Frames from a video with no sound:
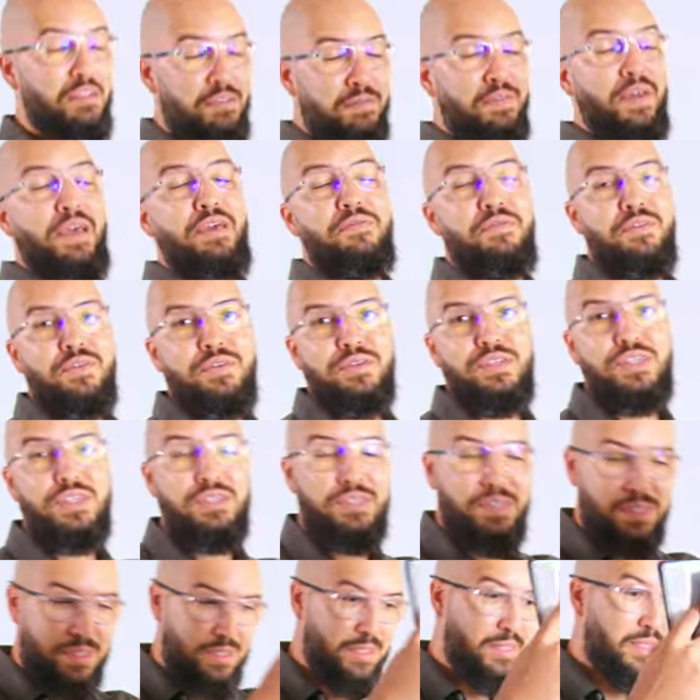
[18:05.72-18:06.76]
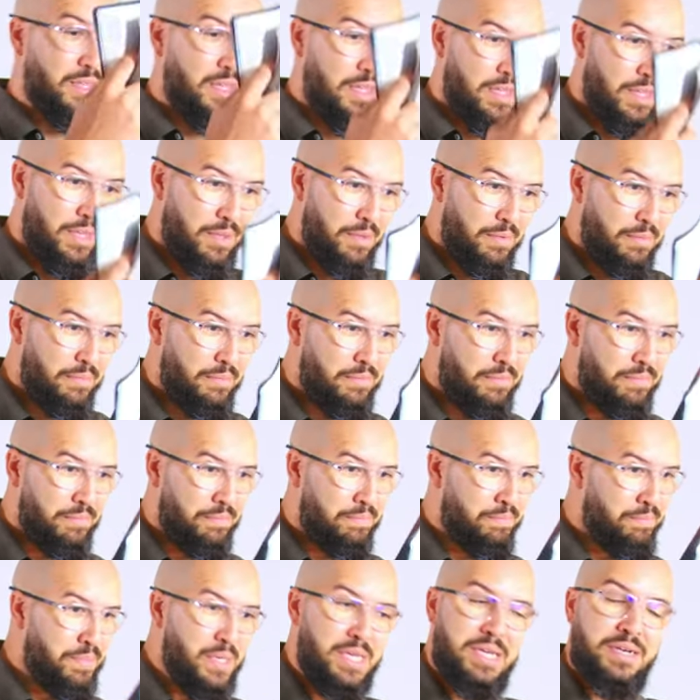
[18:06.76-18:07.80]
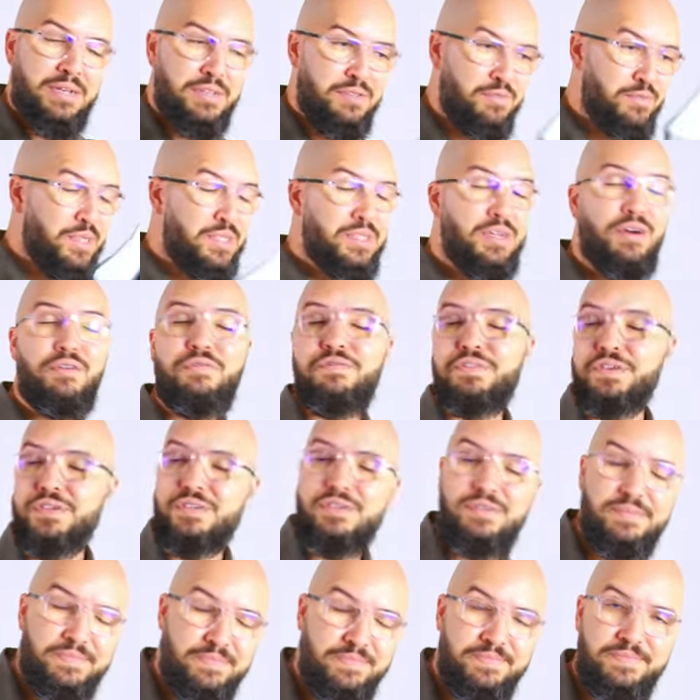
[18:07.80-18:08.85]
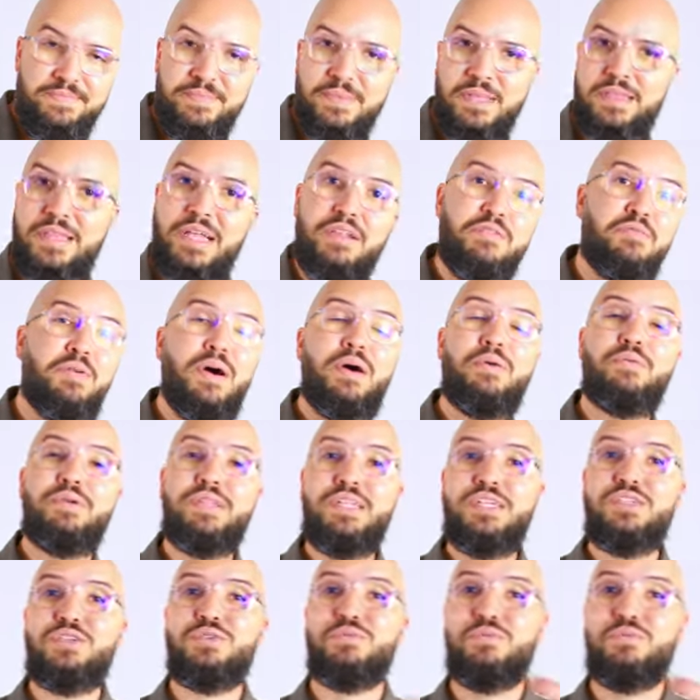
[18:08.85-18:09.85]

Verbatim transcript: favor just because we're selfish. That's why we need to